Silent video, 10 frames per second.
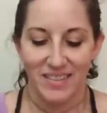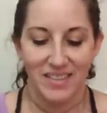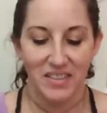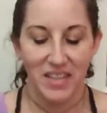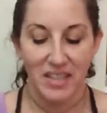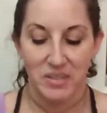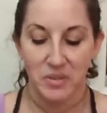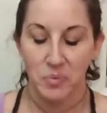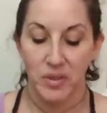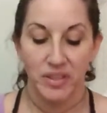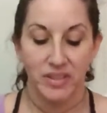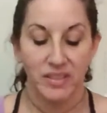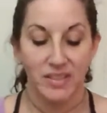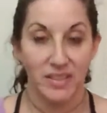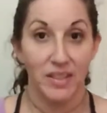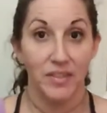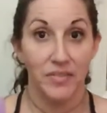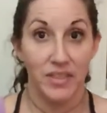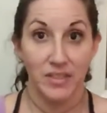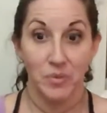Last one of
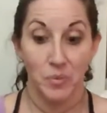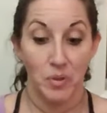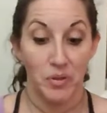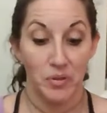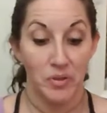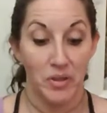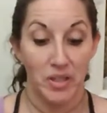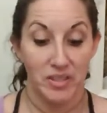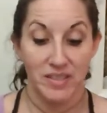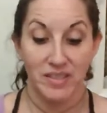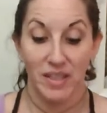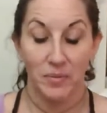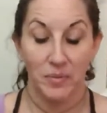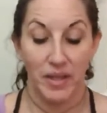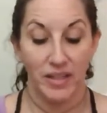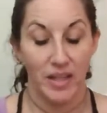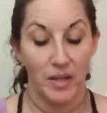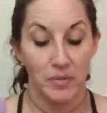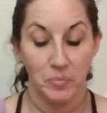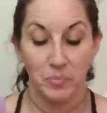these oracle cards that I read. I
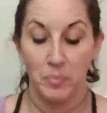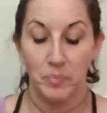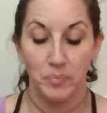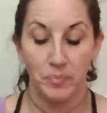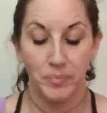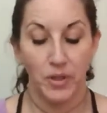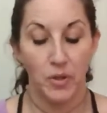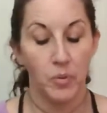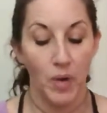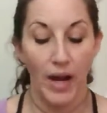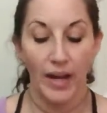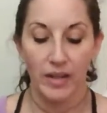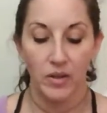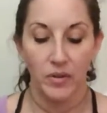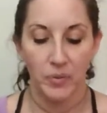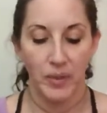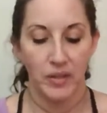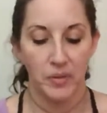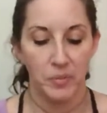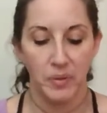was crying all the
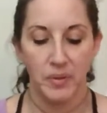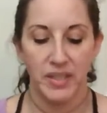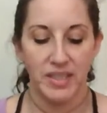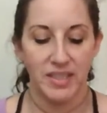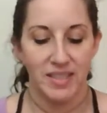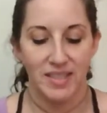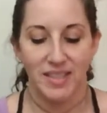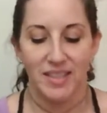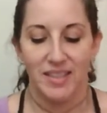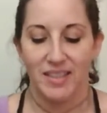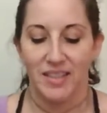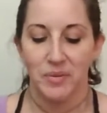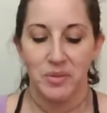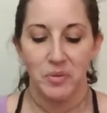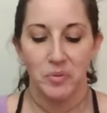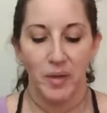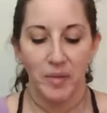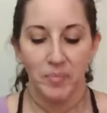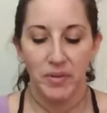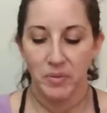way through it. It was
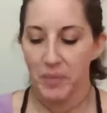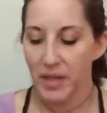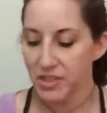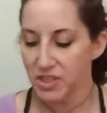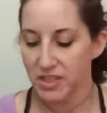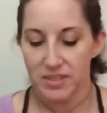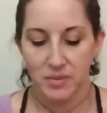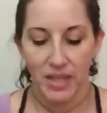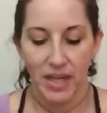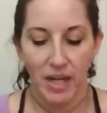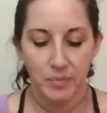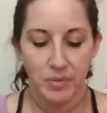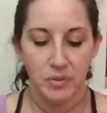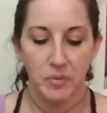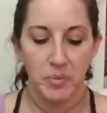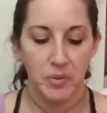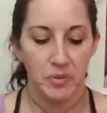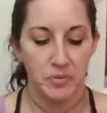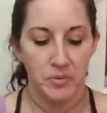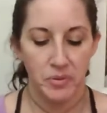Grandmother Magics. Is absolutely
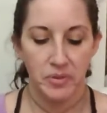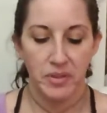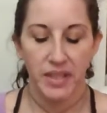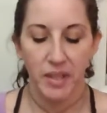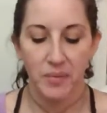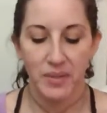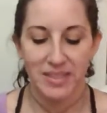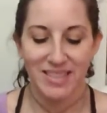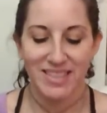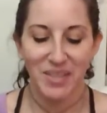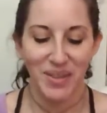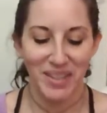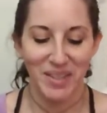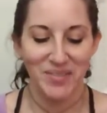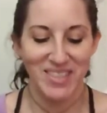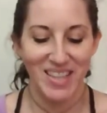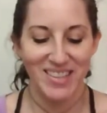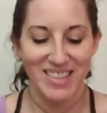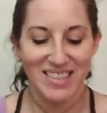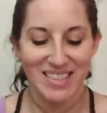beautiful. Can't wait to see what comes out
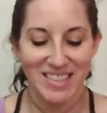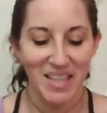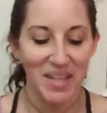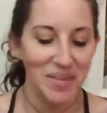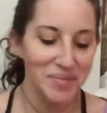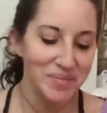this time.